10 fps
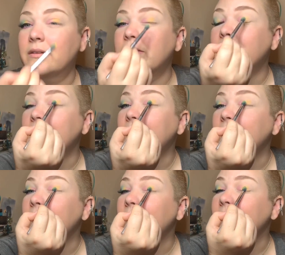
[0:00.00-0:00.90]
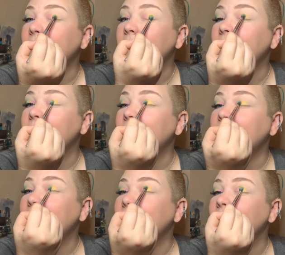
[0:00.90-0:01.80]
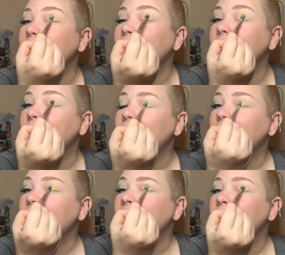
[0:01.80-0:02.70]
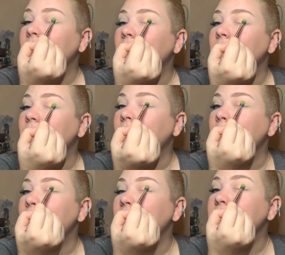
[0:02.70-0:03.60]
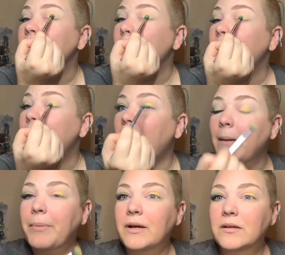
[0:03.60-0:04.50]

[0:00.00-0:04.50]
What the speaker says: neon-y green, it really makes it pop.